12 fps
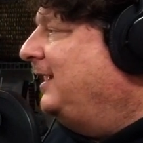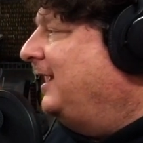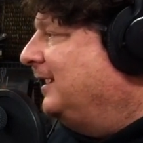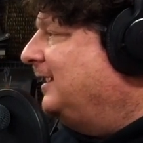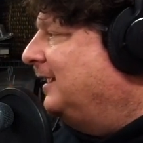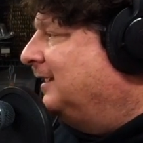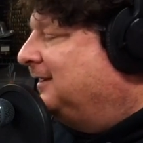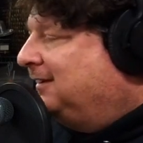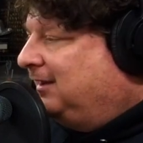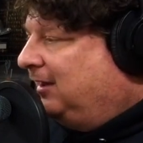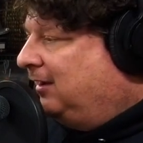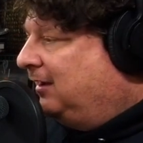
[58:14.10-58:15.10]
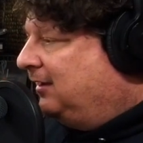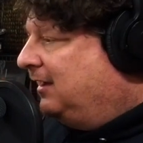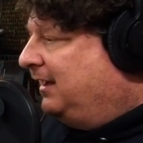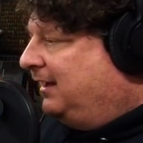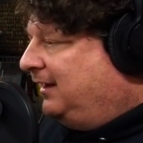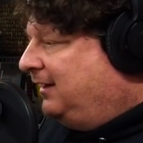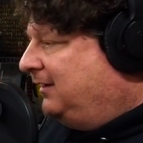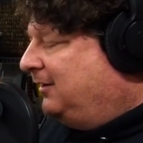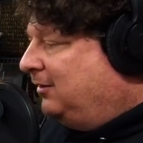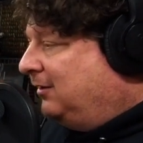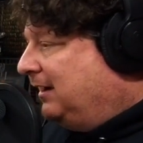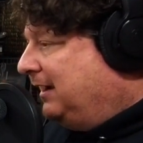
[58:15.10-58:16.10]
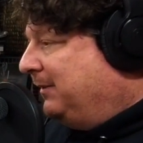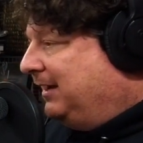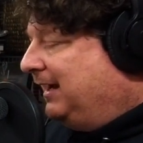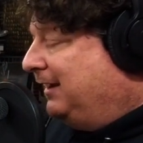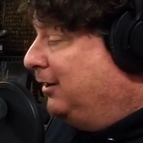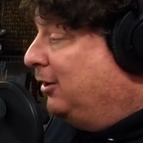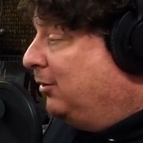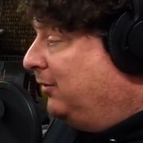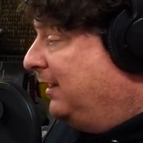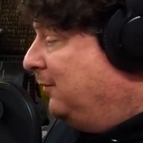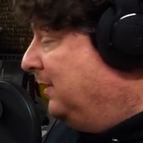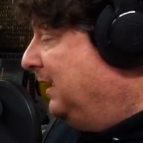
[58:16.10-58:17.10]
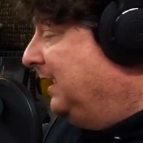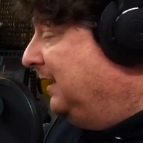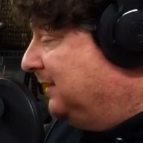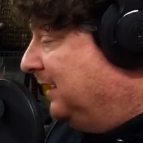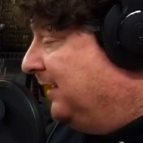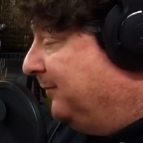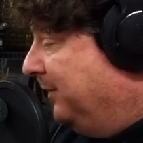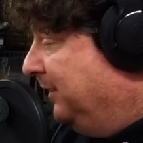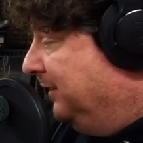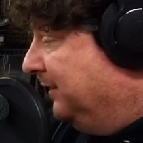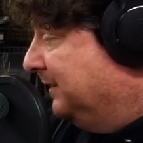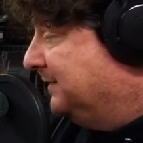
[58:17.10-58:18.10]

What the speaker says: Yeah. And I mean, I know that when I hit the off button, I